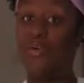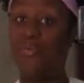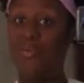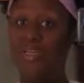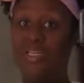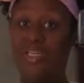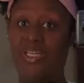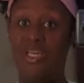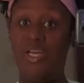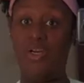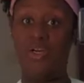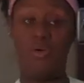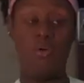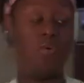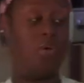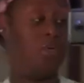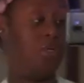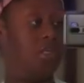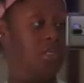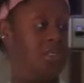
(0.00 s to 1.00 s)
Ready to
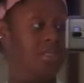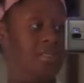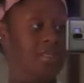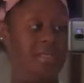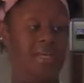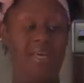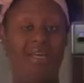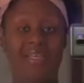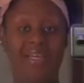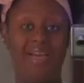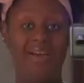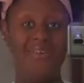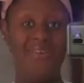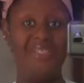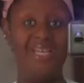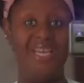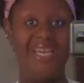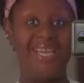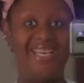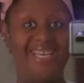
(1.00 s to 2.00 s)
go head
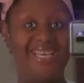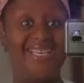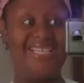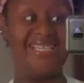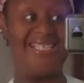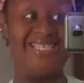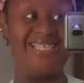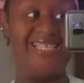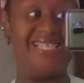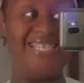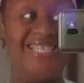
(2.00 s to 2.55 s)
out and